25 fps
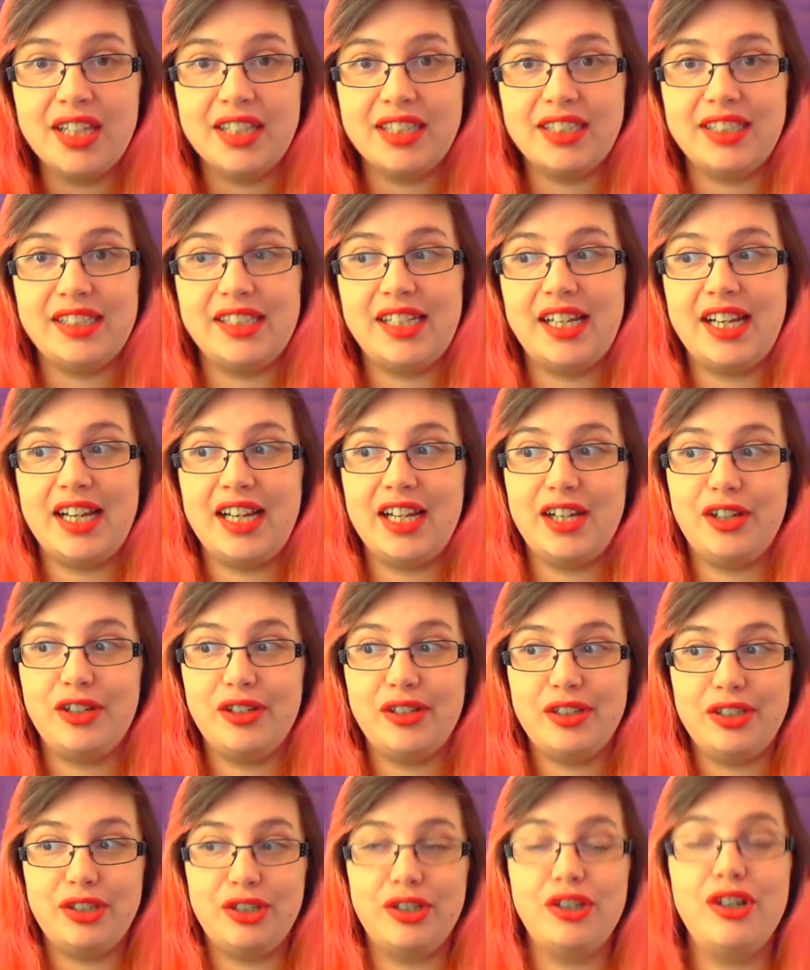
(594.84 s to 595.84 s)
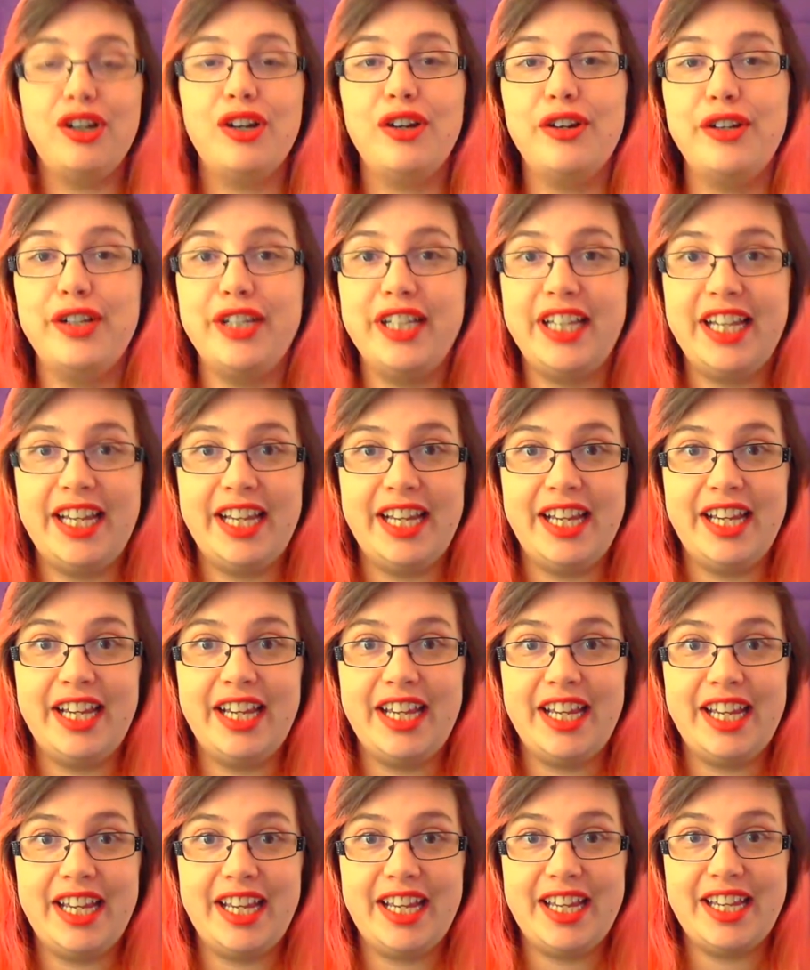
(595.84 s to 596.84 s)
Now, not
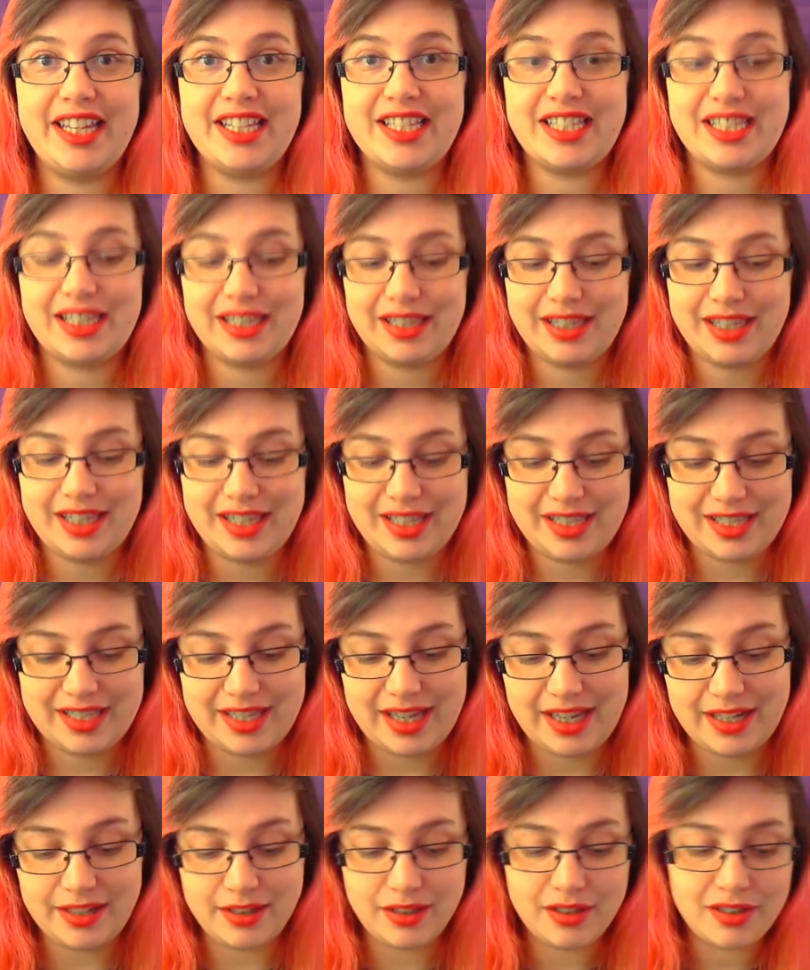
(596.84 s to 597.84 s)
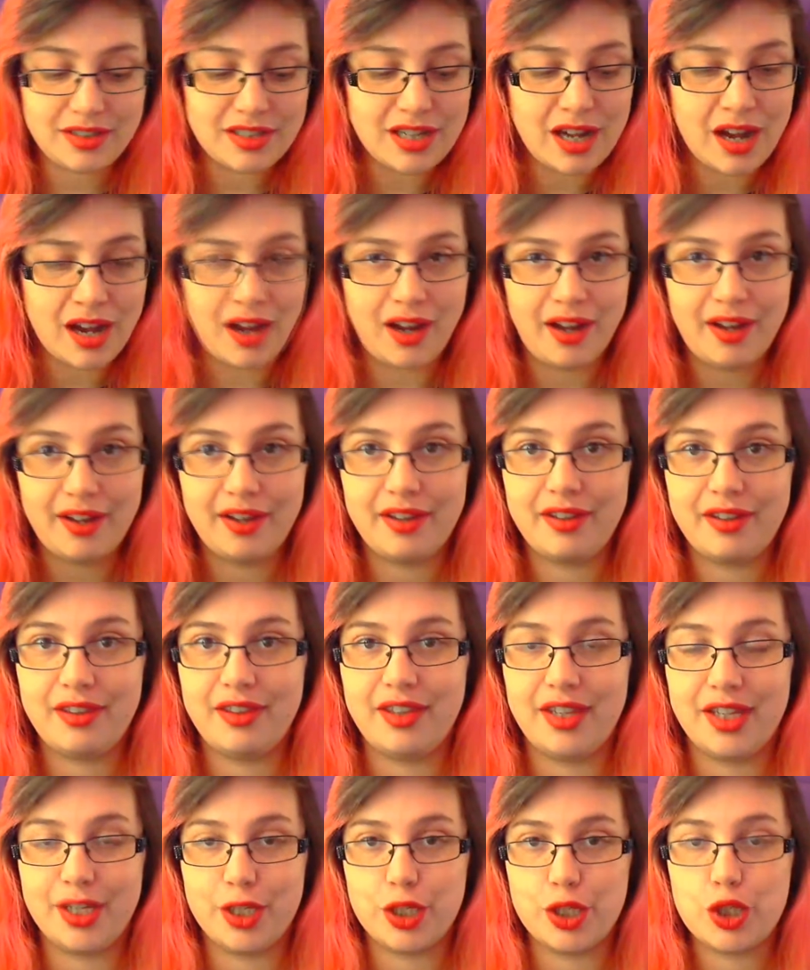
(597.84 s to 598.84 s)
only is this entire
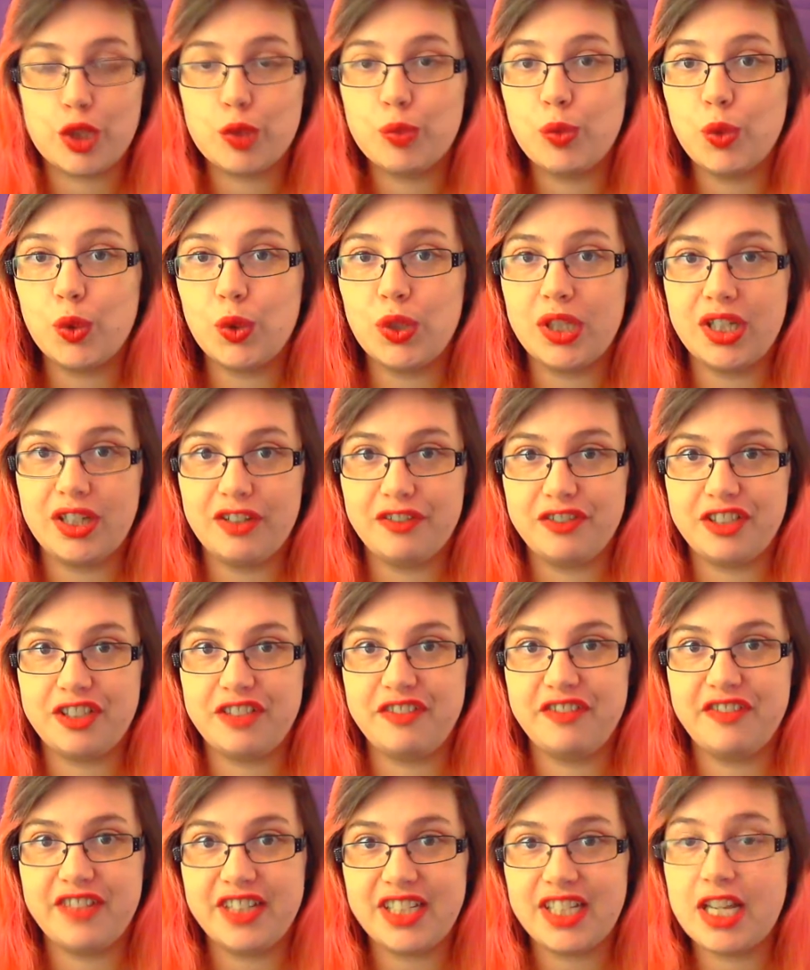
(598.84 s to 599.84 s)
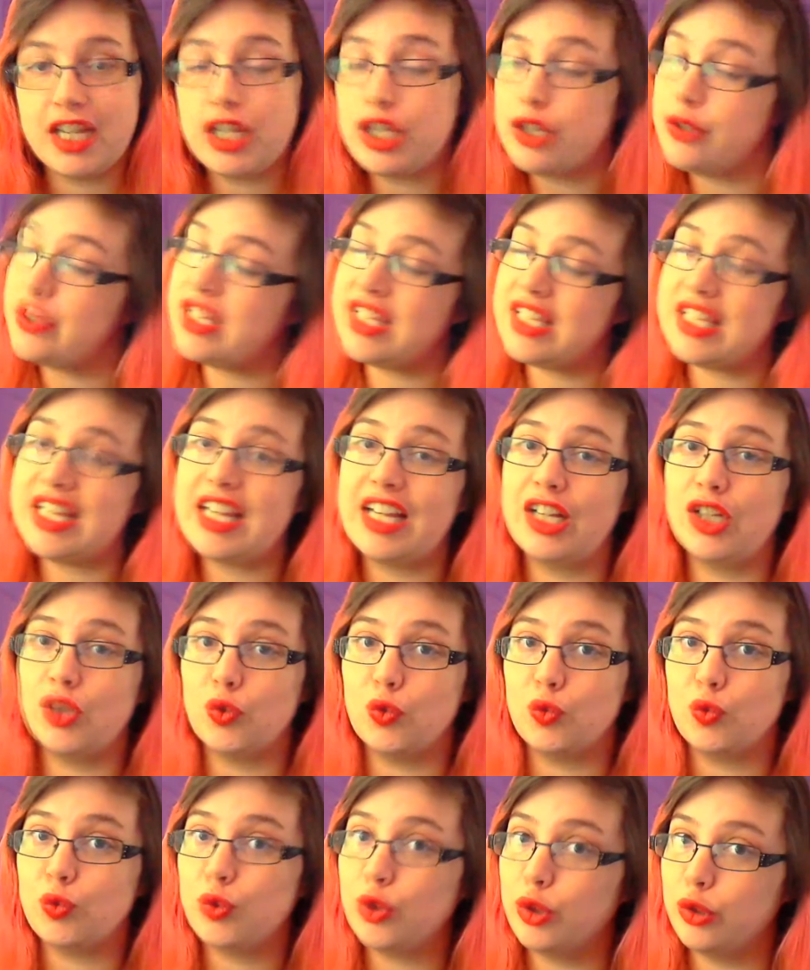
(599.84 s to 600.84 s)
thing small enough to fit into a
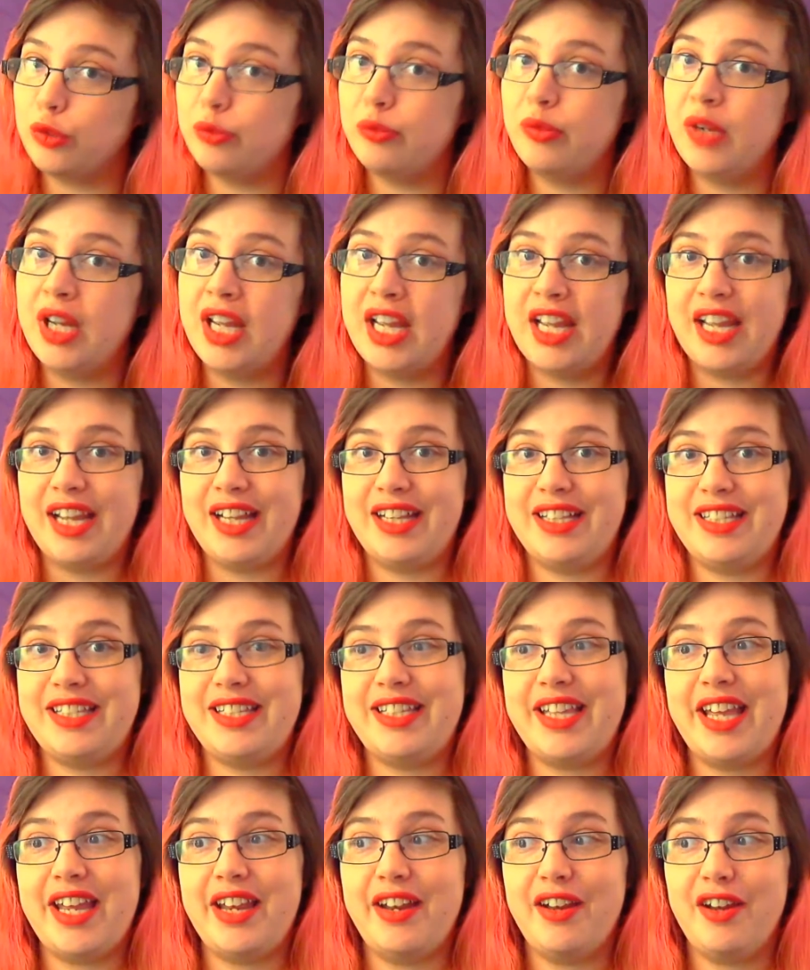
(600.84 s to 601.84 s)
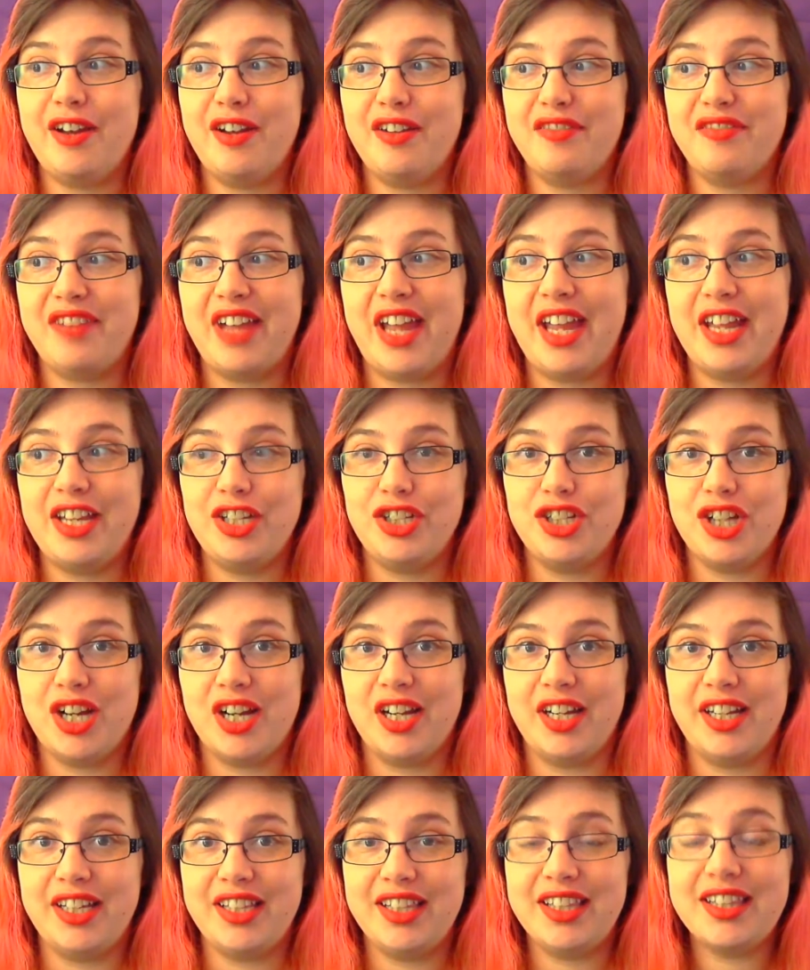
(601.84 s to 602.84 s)
single room instead of a
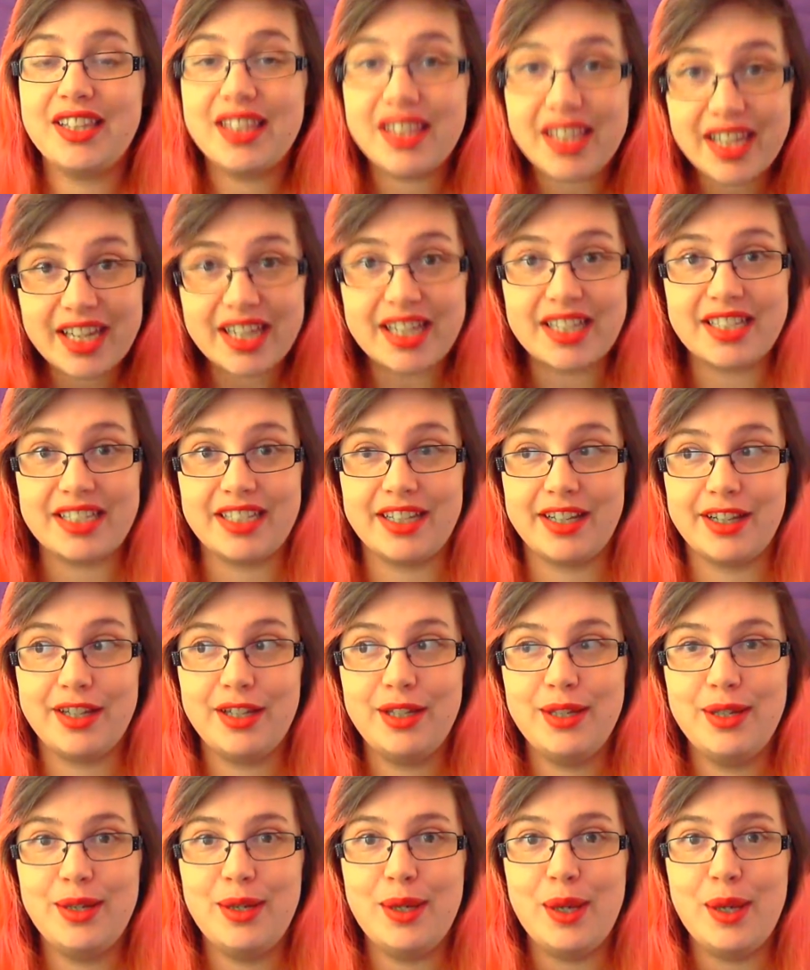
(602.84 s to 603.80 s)
giant theatre,